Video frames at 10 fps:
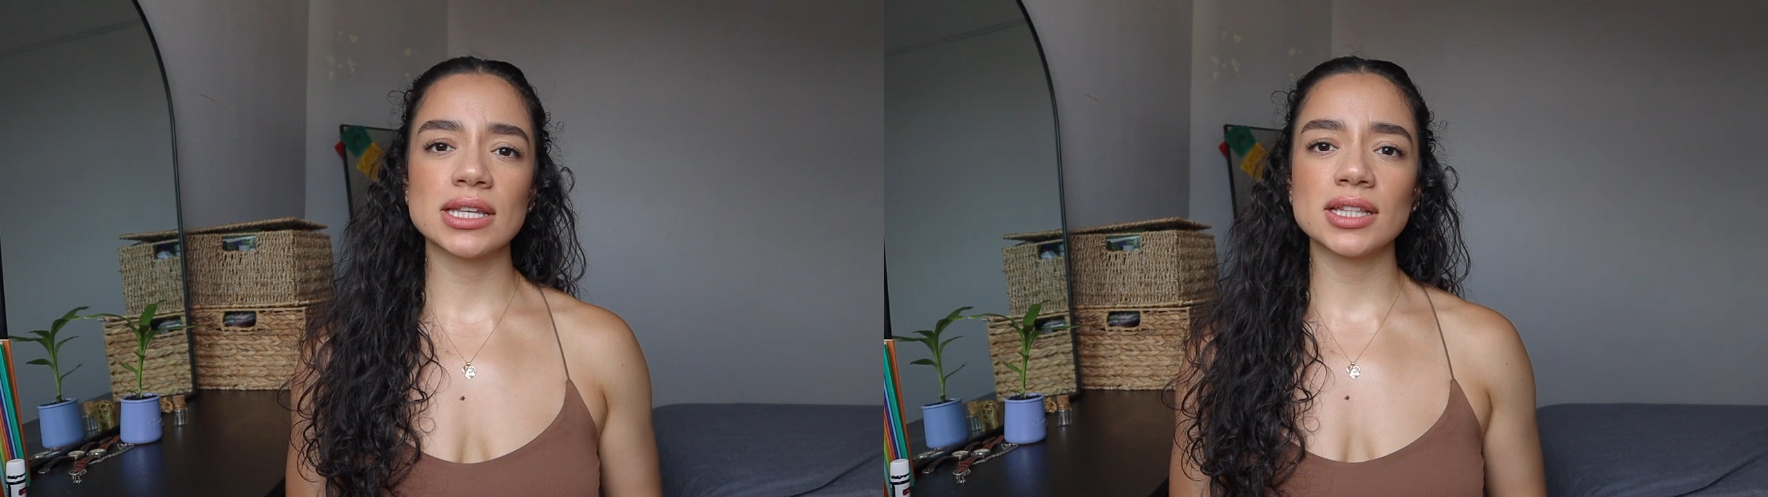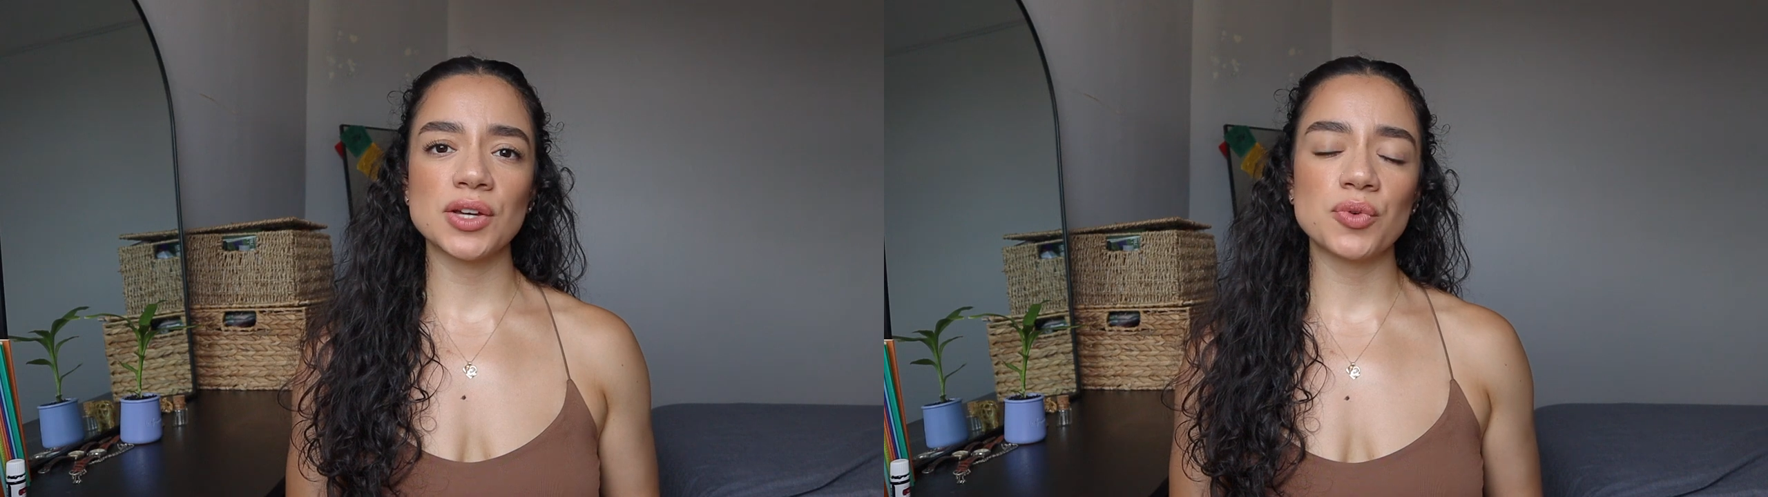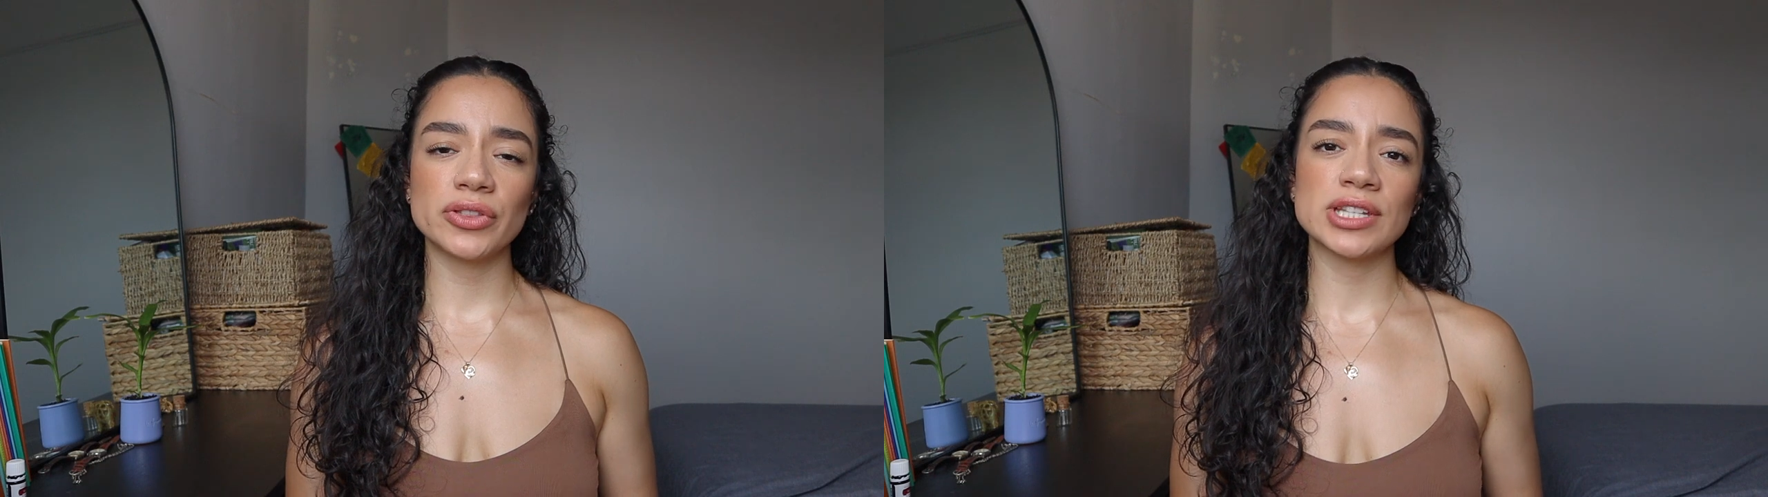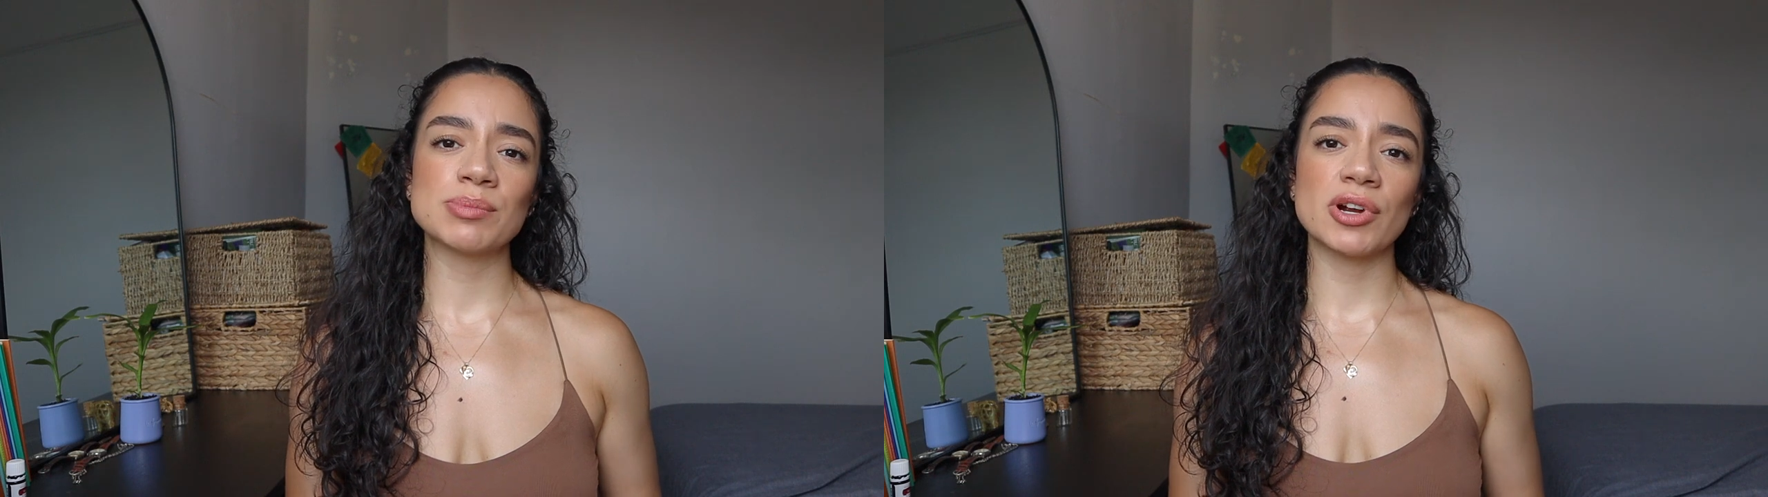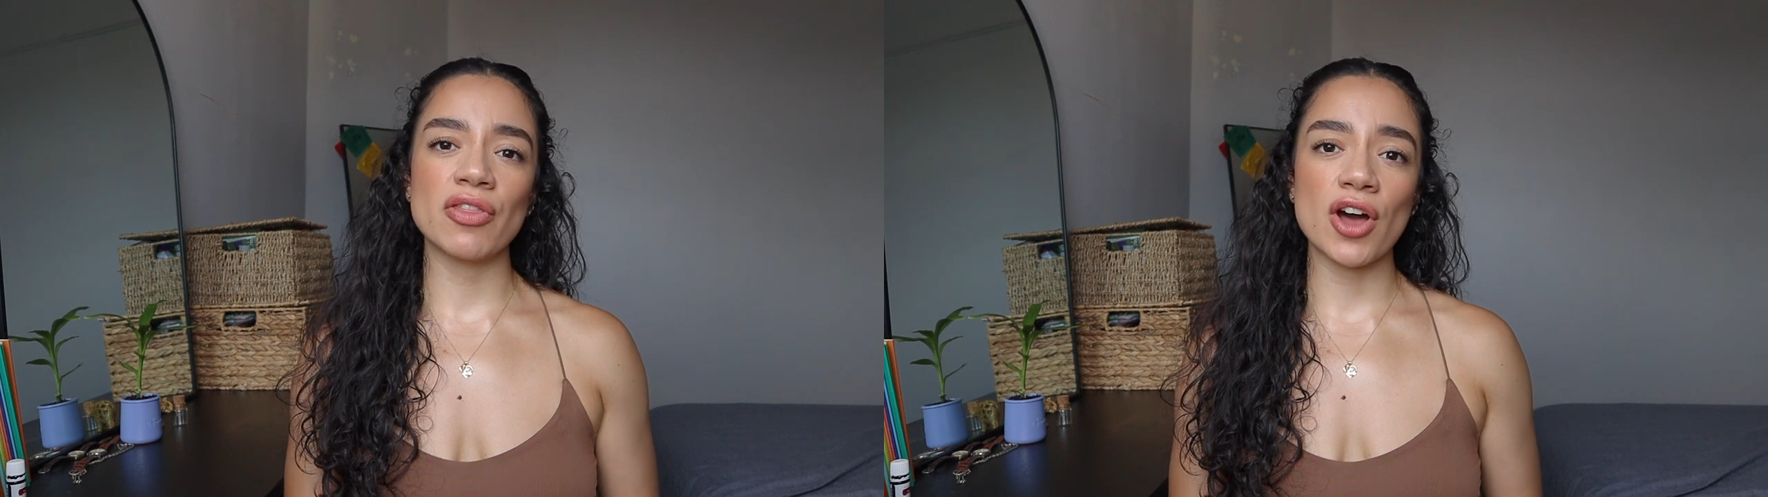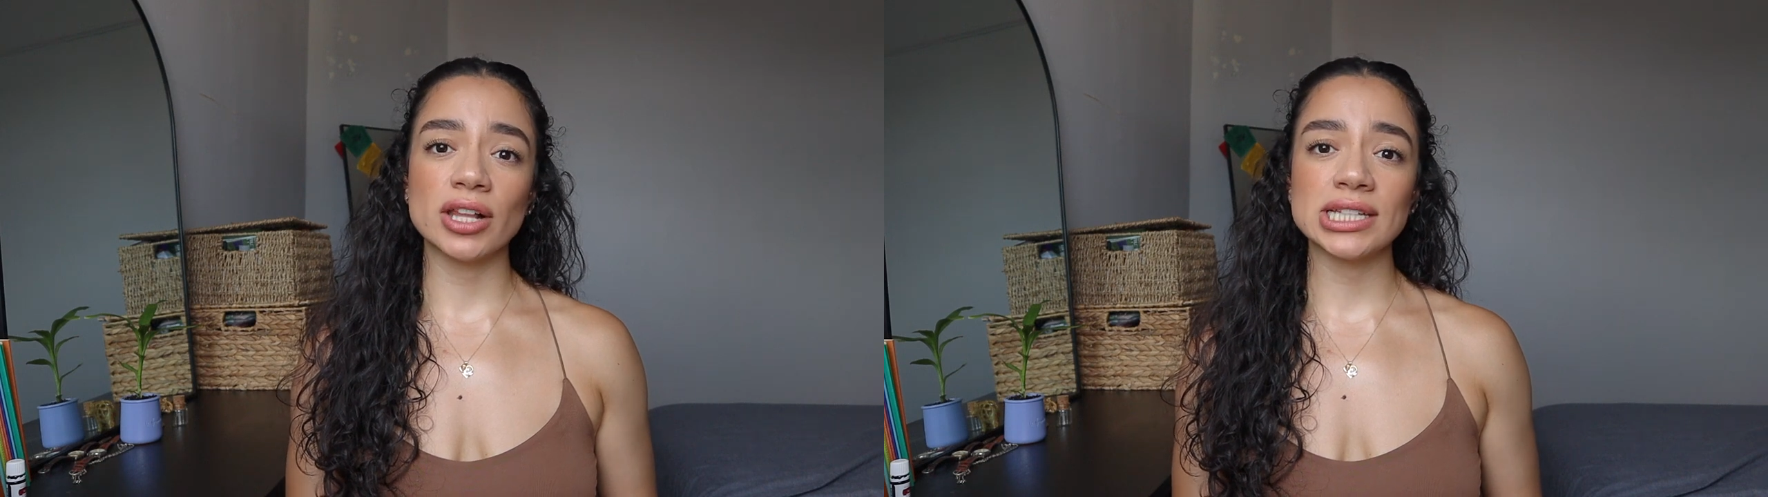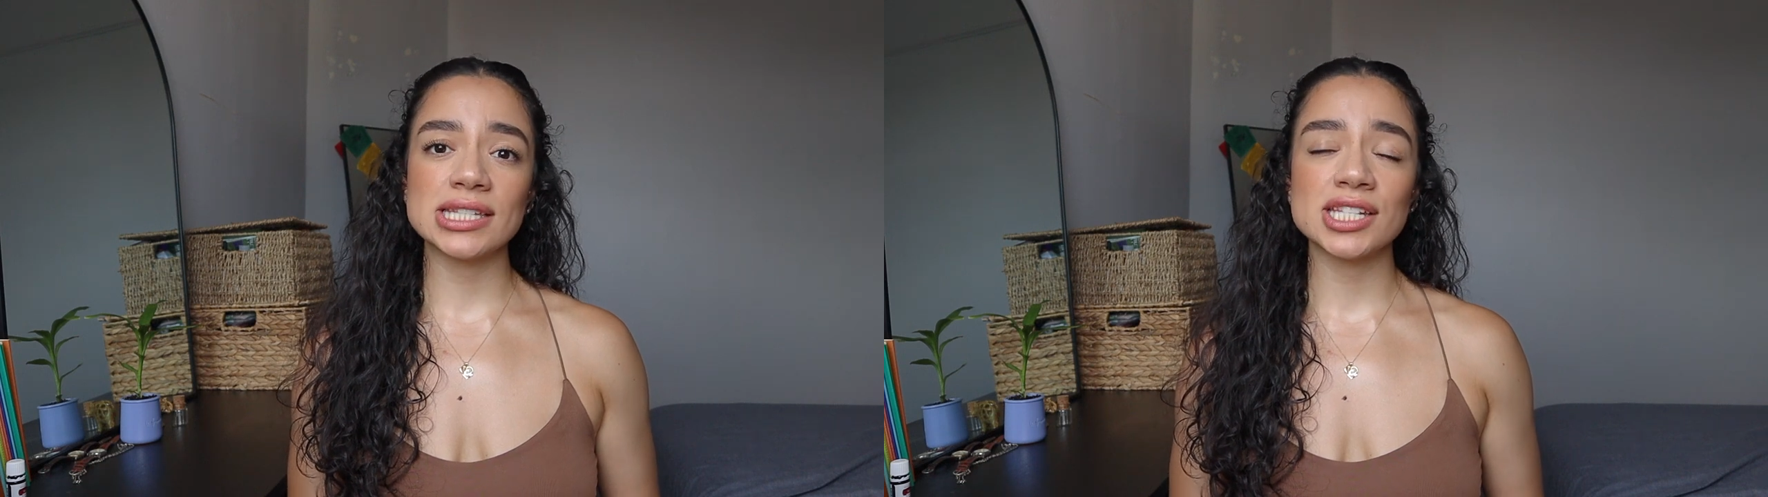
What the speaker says: gonna live with this Bartholin